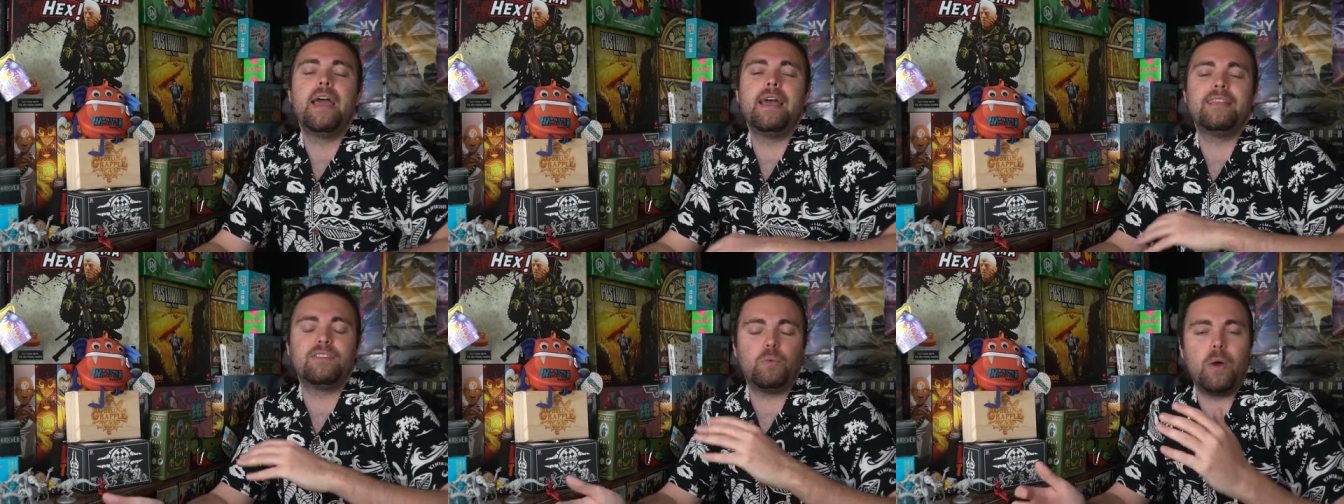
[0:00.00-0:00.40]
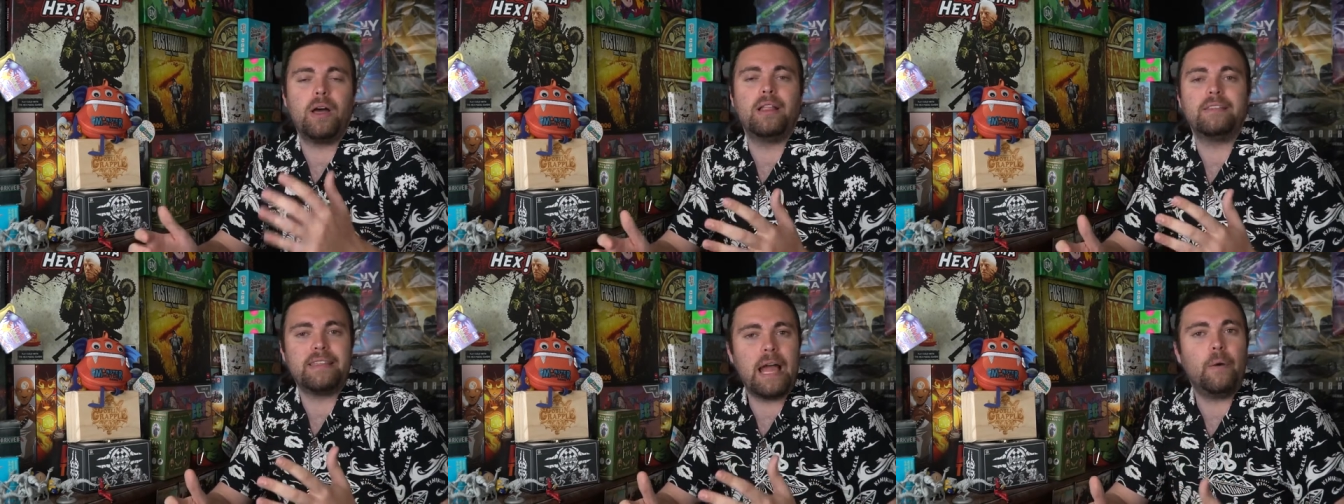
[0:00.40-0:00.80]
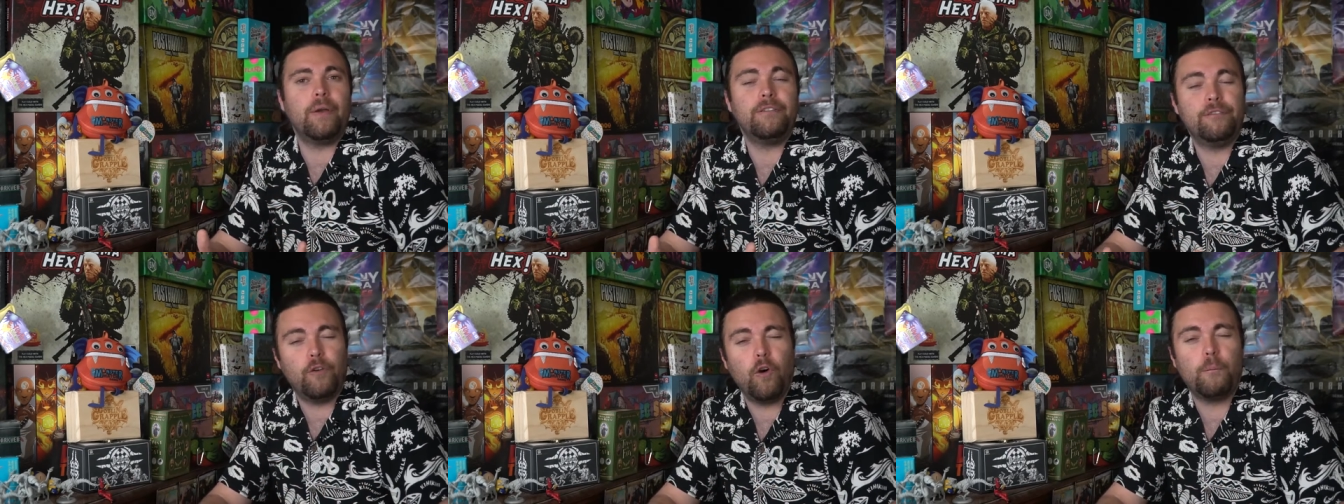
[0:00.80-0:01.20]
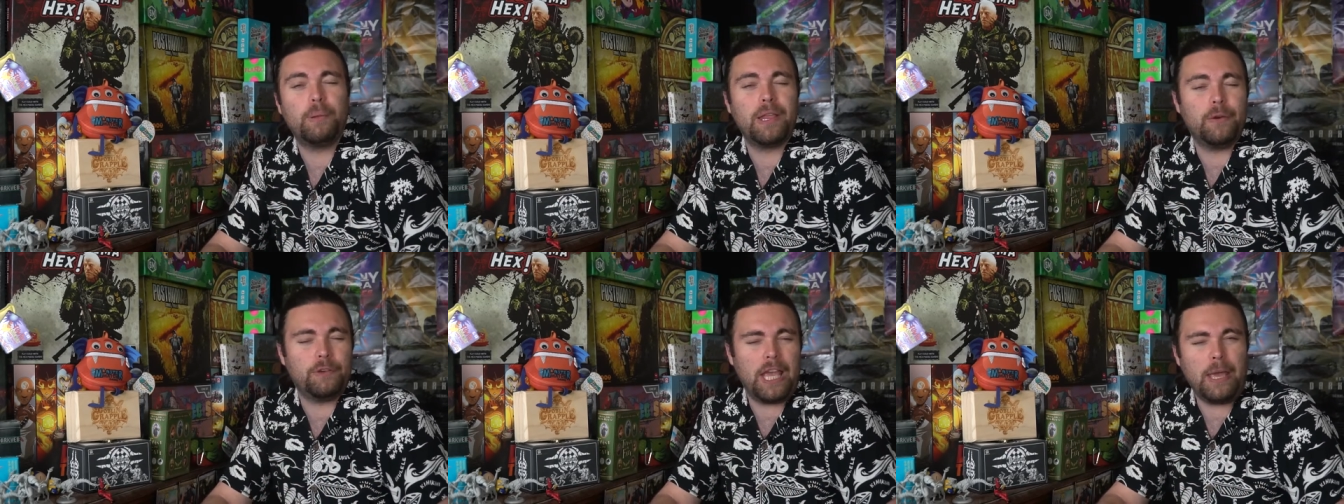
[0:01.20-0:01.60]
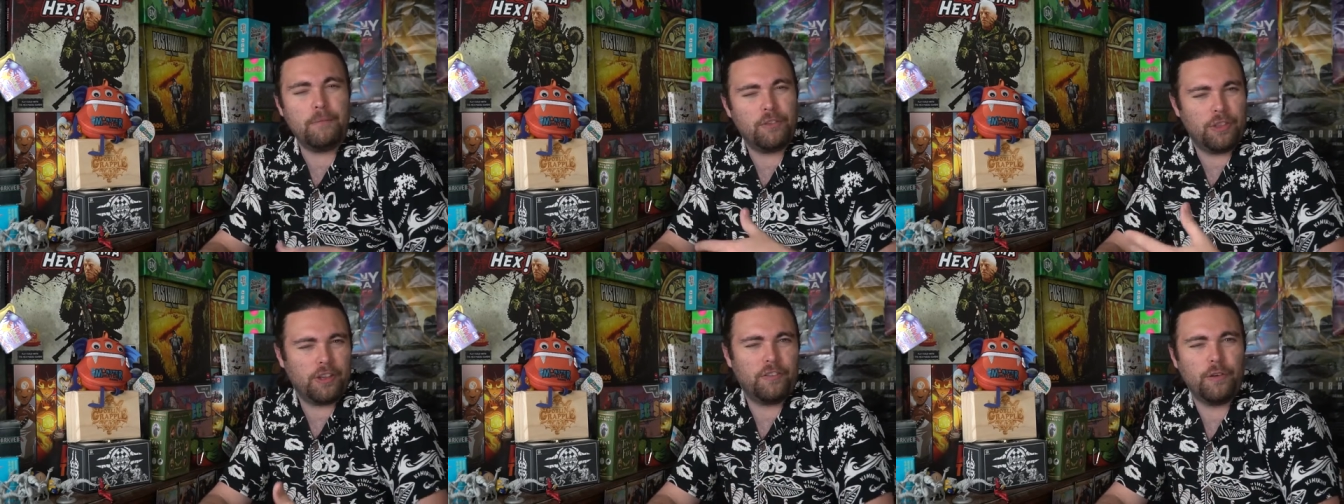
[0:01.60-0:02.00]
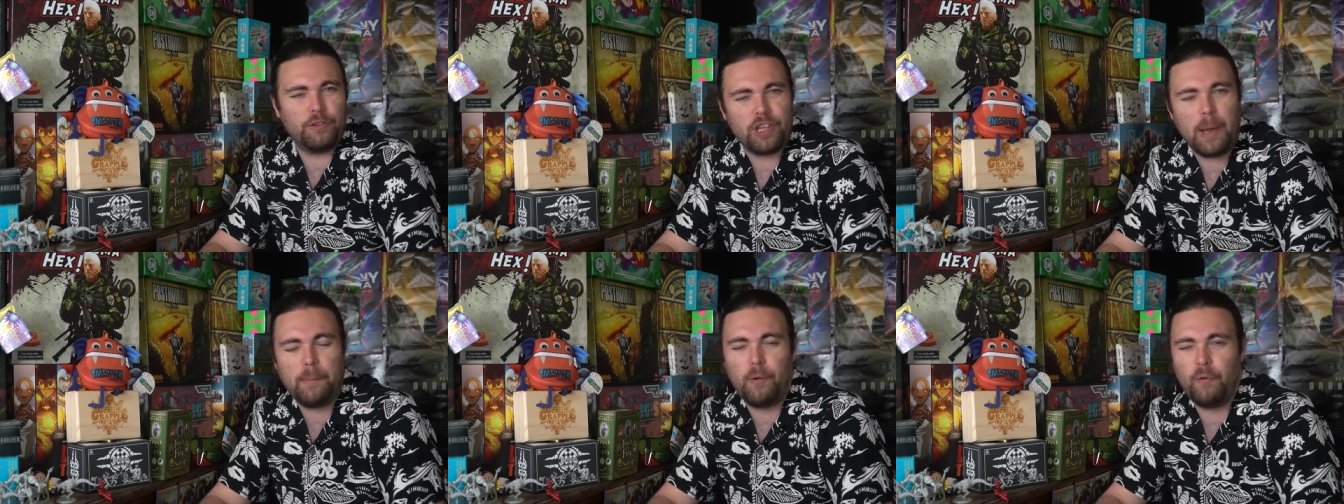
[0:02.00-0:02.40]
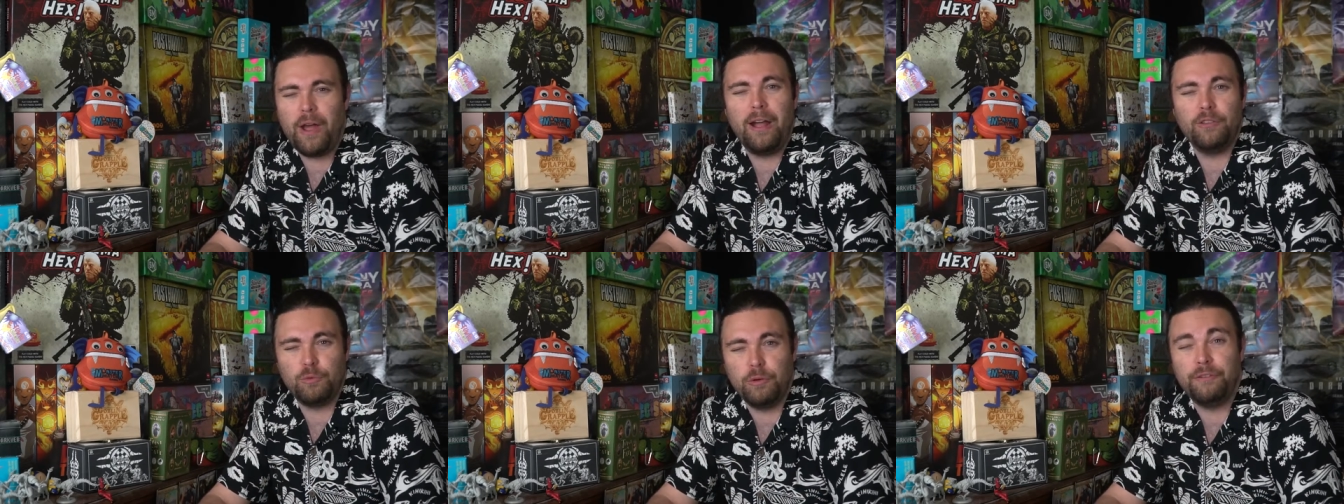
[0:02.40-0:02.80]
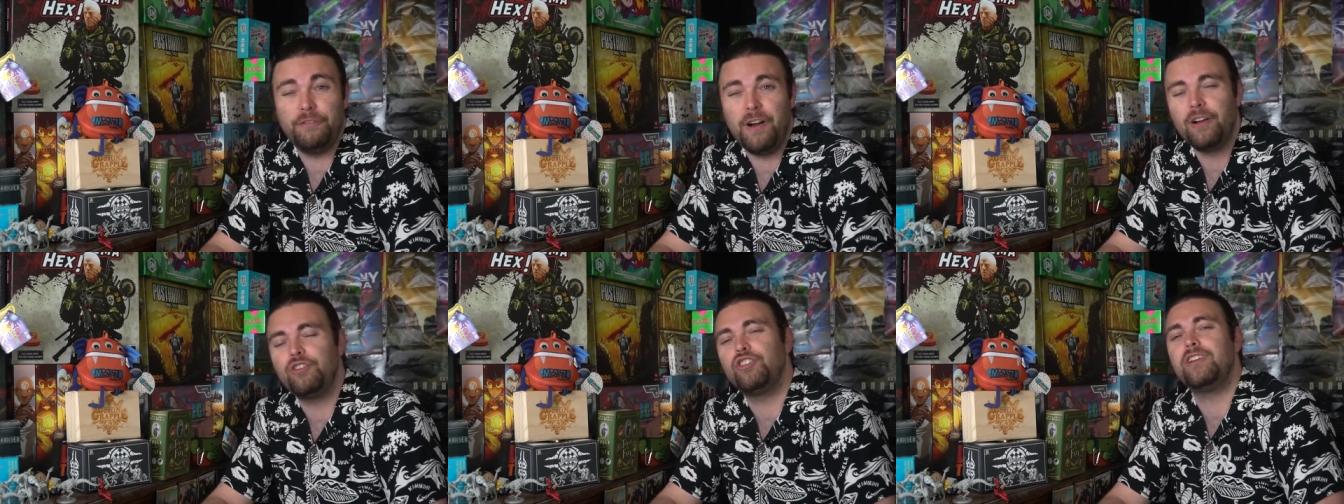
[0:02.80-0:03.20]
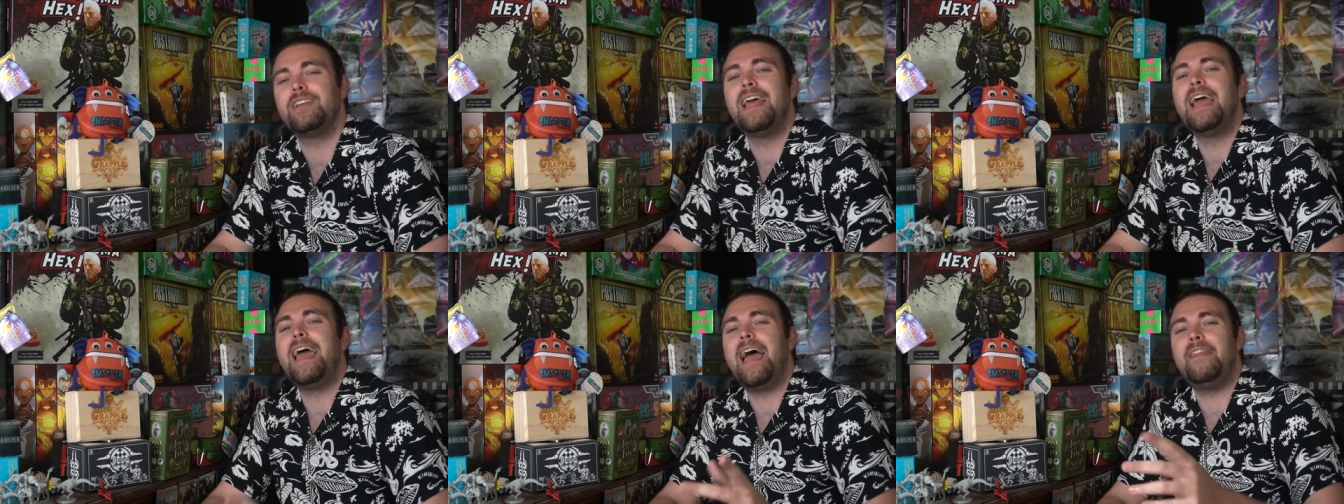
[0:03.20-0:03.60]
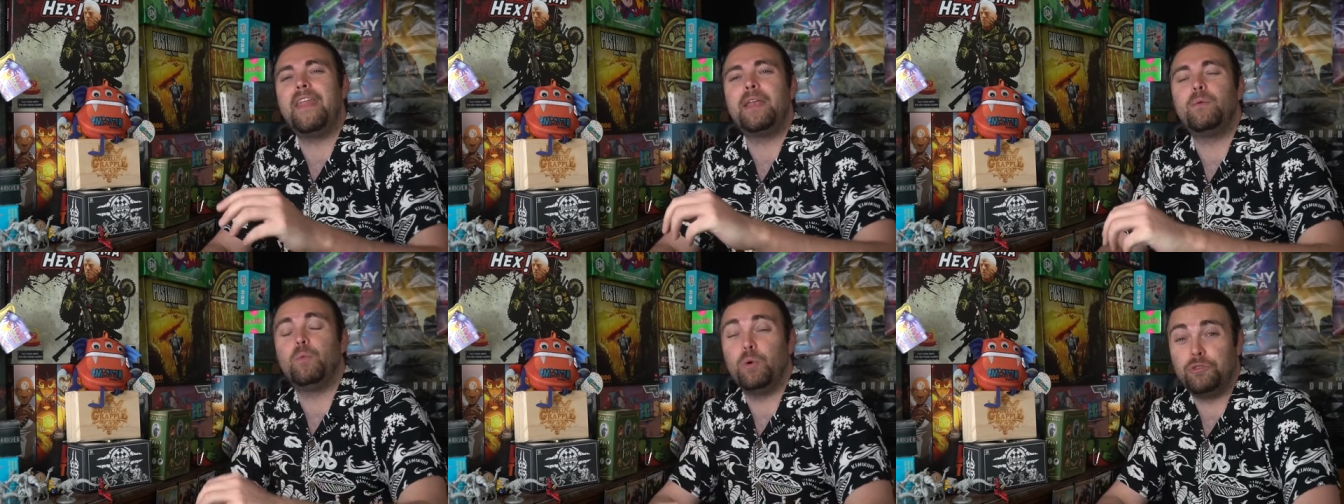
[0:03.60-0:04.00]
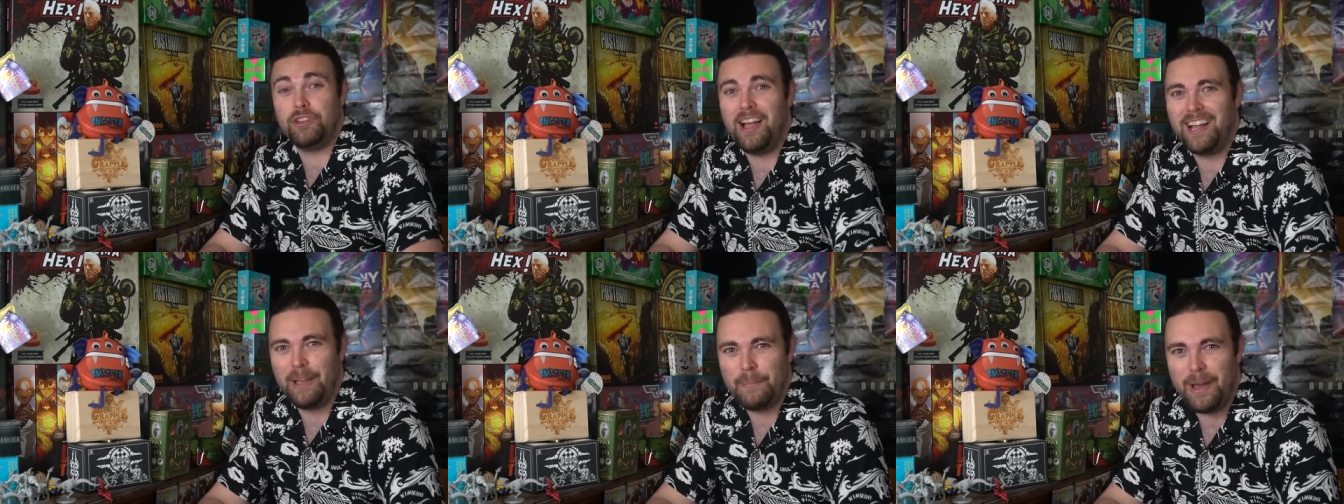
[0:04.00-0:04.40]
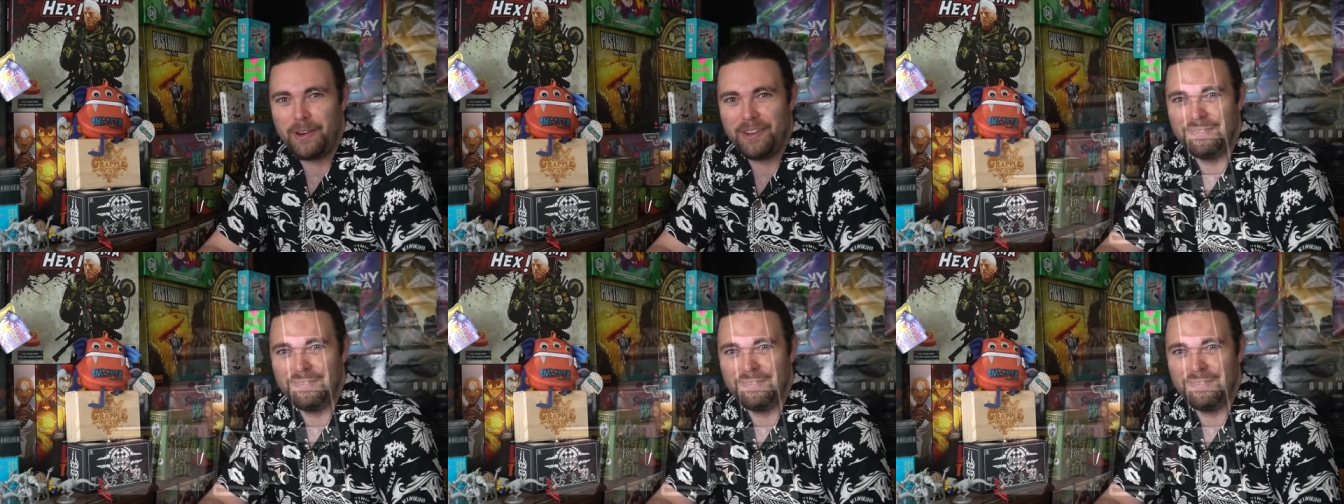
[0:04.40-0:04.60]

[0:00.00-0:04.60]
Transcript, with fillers: as well as how a four player game for the first couple rounds will function and then we'll talk about